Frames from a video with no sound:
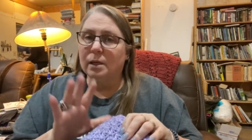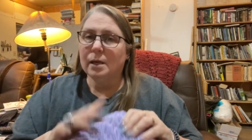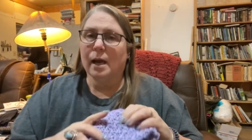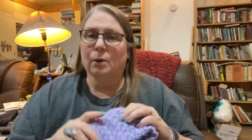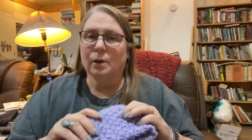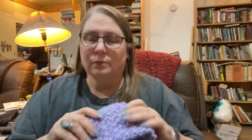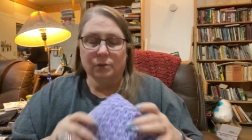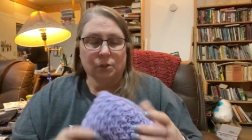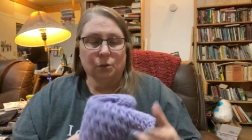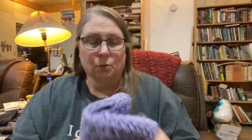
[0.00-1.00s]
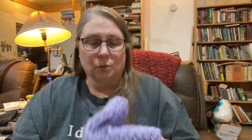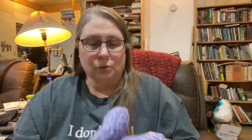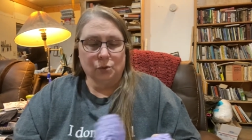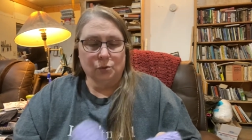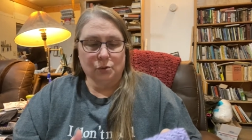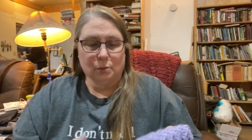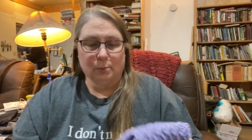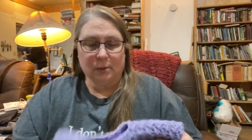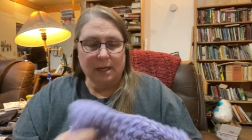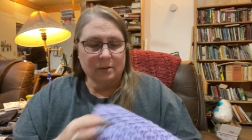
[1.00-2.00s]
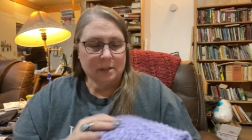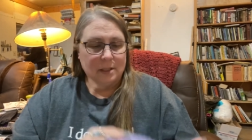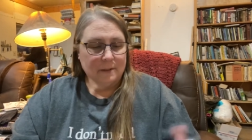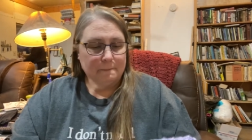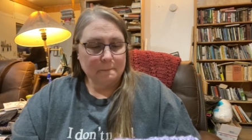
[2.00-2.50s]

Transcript: however you choose to pronounce it.